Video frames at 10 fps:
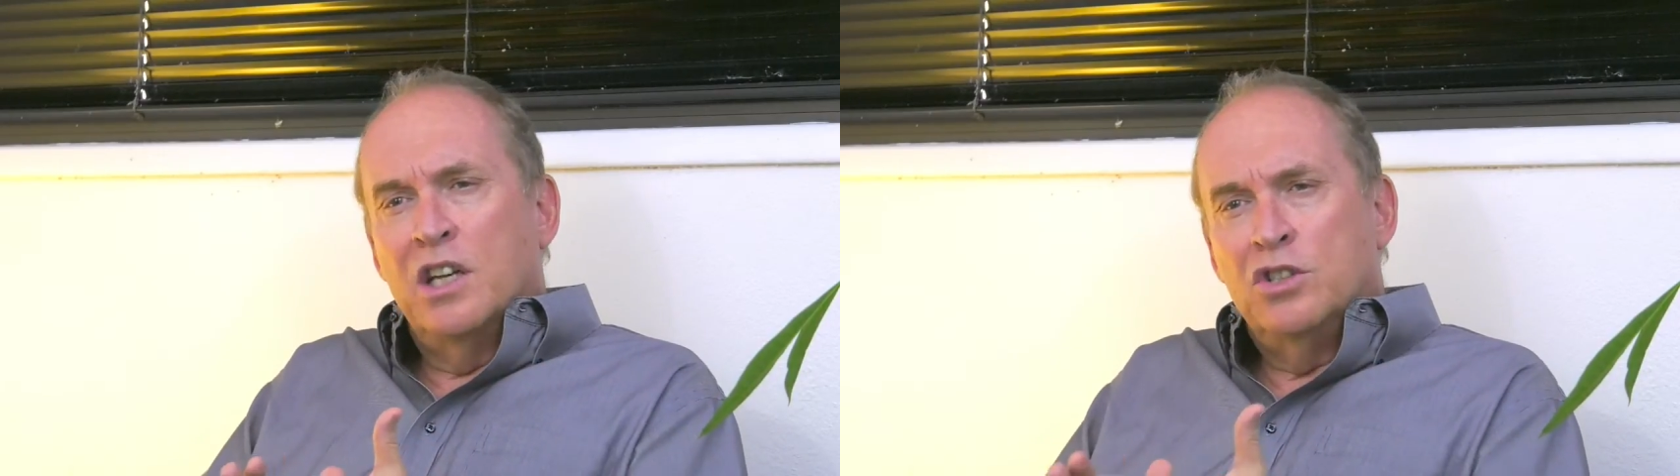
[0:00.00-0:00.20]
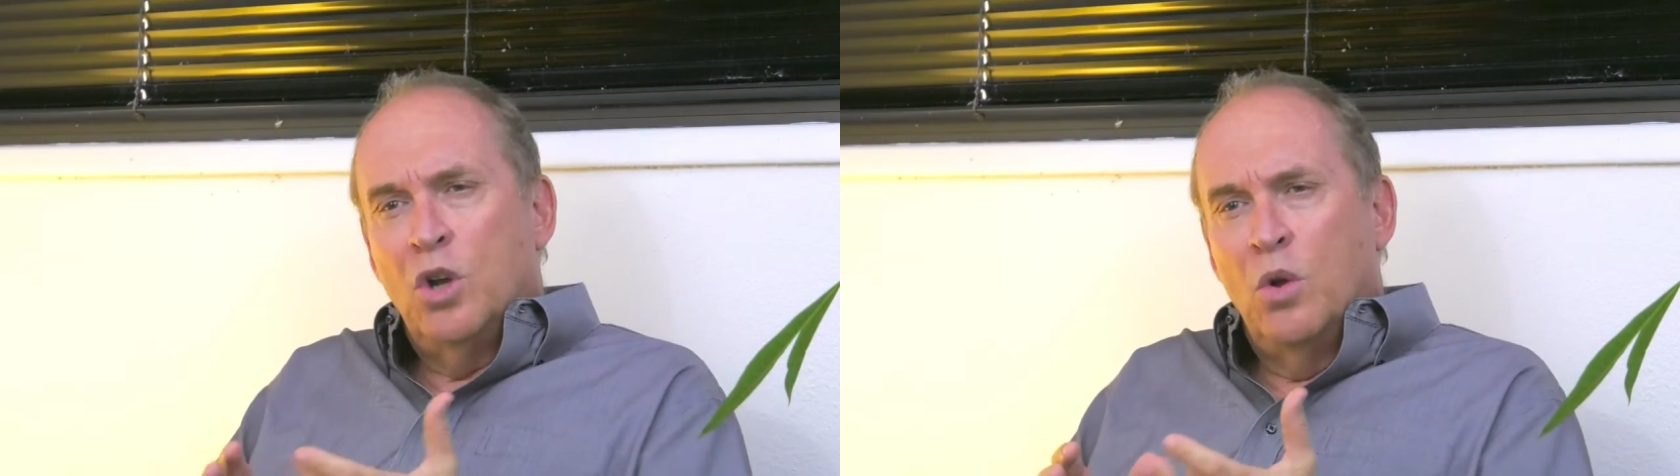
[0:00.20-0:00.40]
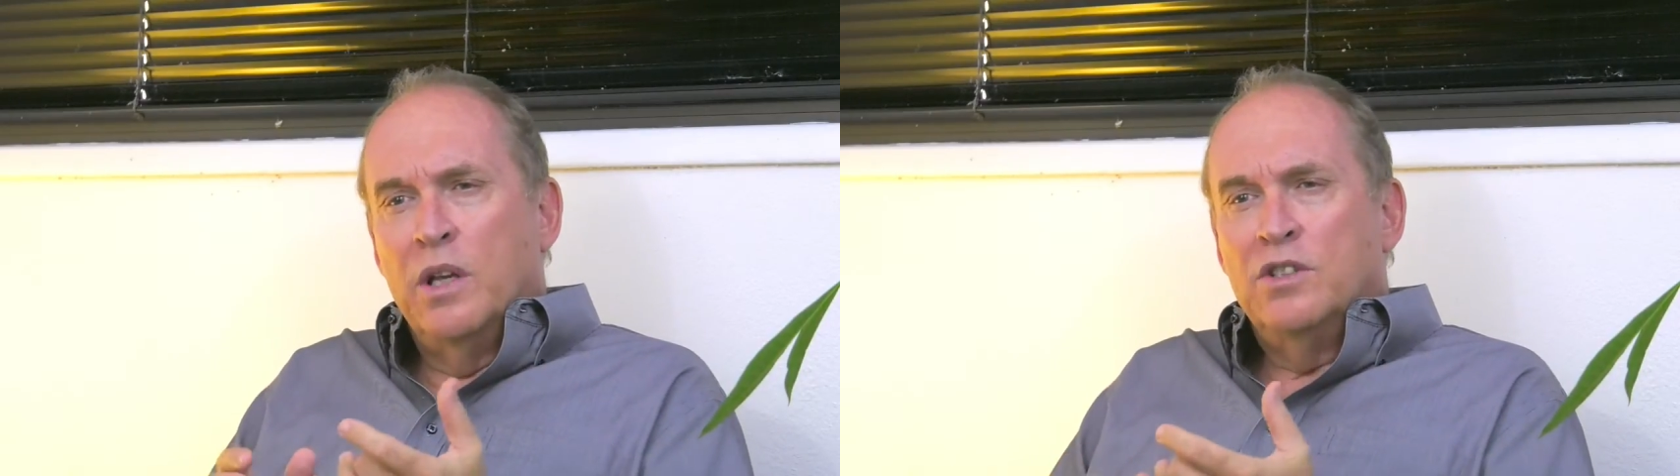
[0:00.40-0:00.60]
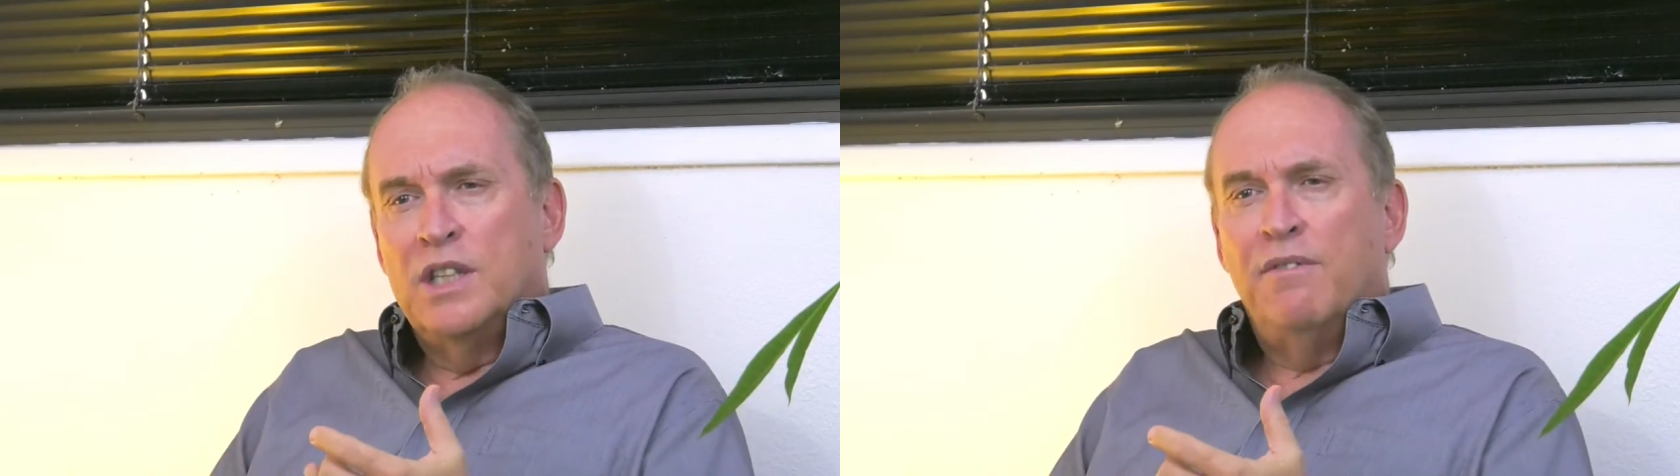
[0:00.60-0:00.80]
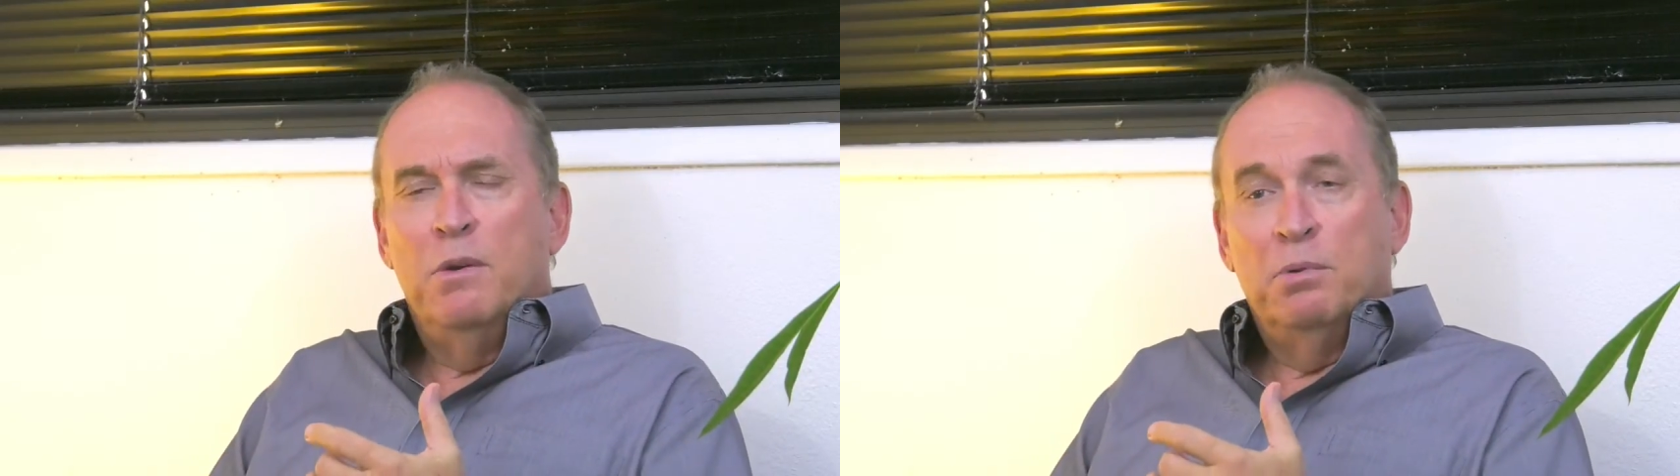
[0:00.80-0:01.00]
of show that
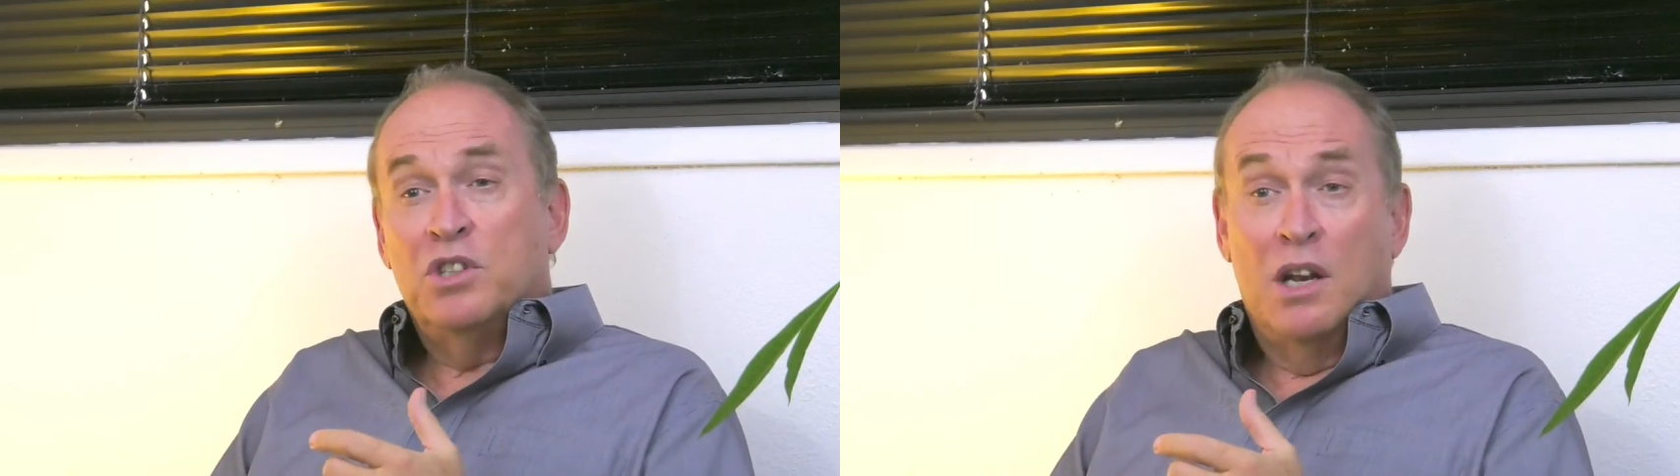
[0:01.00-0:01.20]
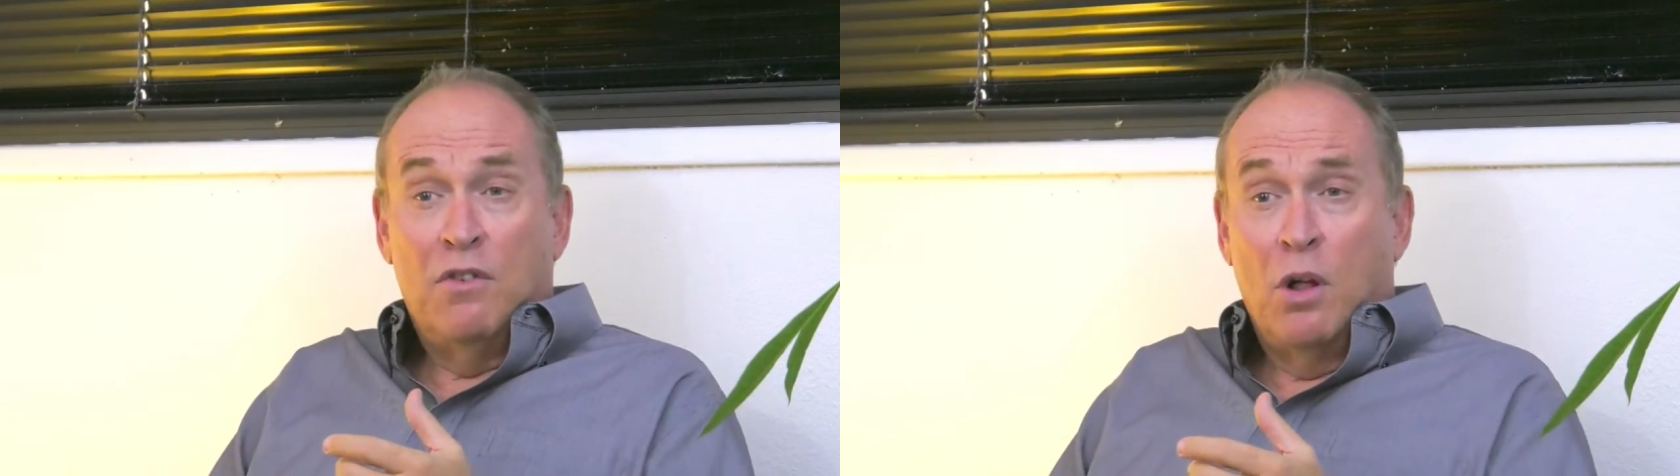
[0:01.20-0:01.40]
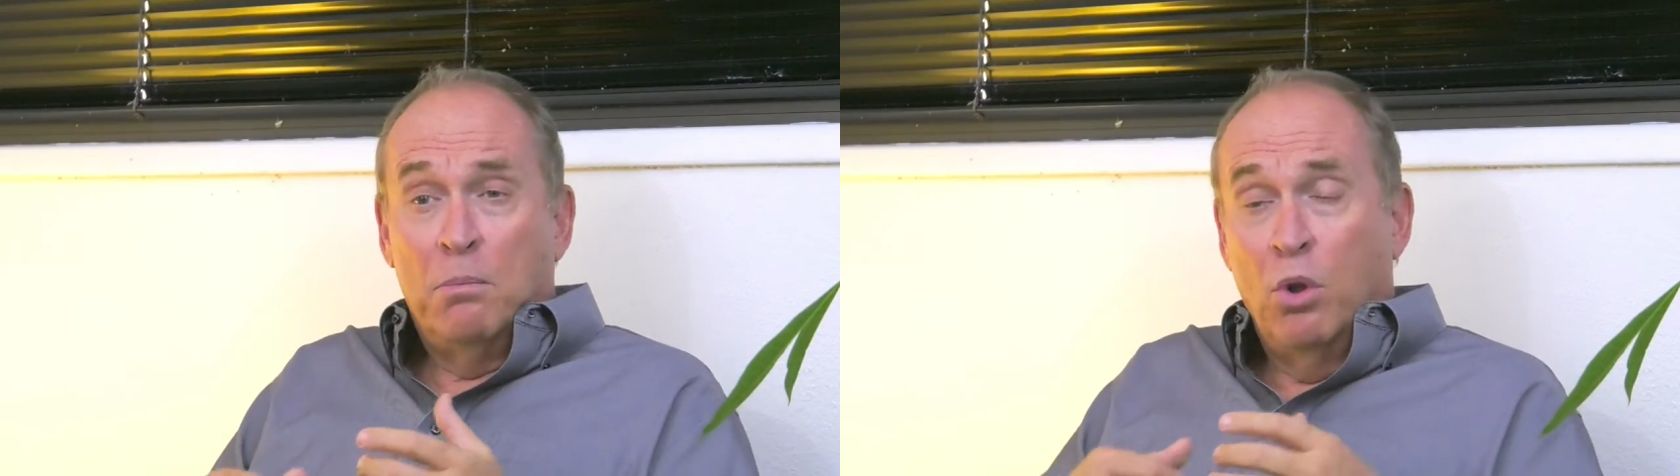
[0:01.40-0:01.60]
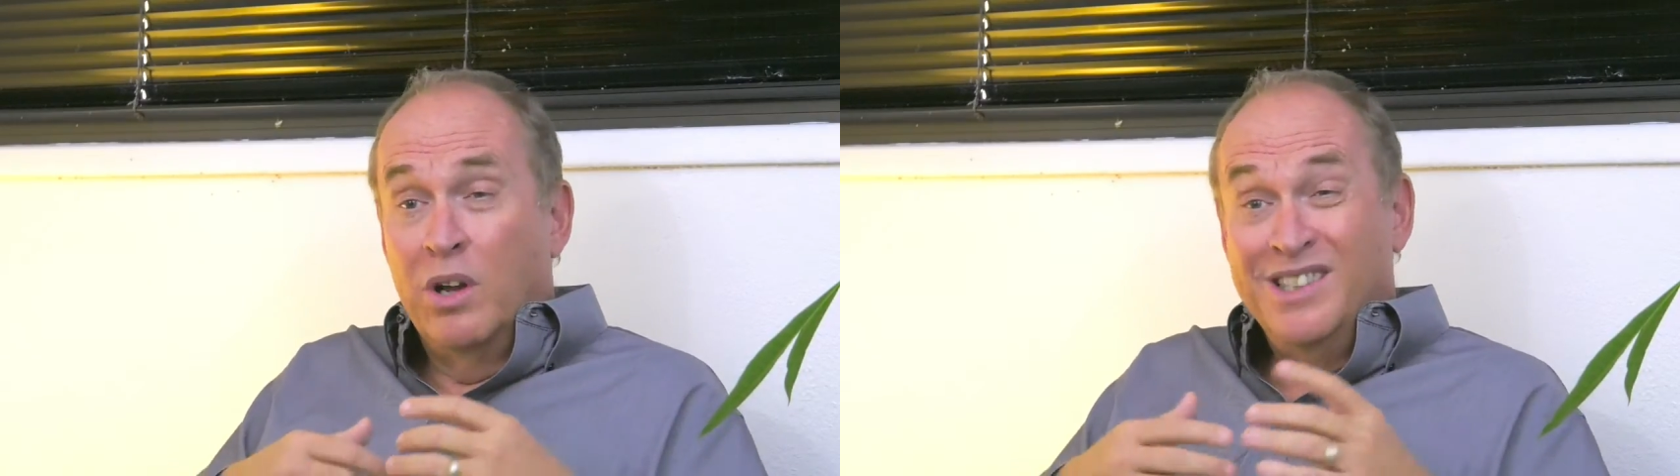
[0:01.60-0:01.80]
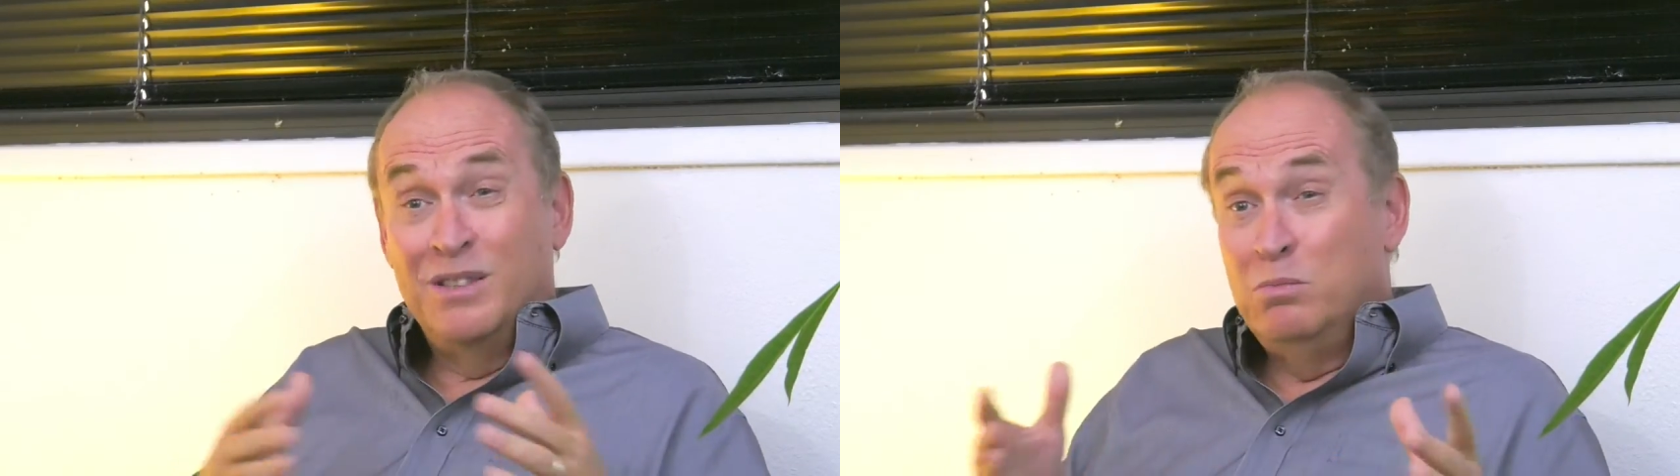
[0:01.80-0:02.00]
70% of all employees,